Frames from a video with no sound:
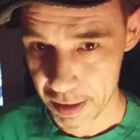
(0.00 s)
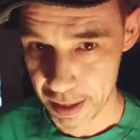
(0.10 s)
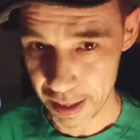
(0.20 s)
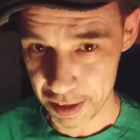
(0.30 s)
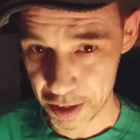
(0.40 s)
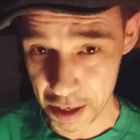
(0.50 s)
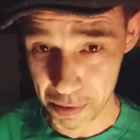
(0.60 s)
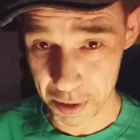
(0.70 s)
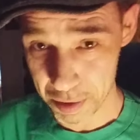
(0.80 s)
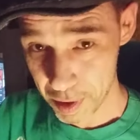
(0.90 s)
get this show
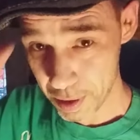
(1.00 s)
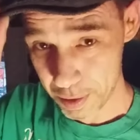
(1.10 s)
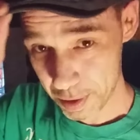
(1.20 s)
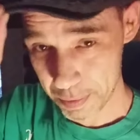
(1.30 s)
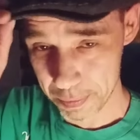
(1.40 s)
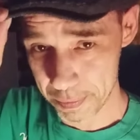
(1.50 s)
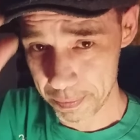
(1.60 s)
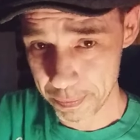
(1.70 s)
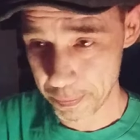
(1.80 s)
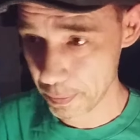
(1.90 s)
on the
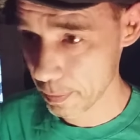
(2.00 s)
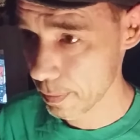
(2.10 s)
road.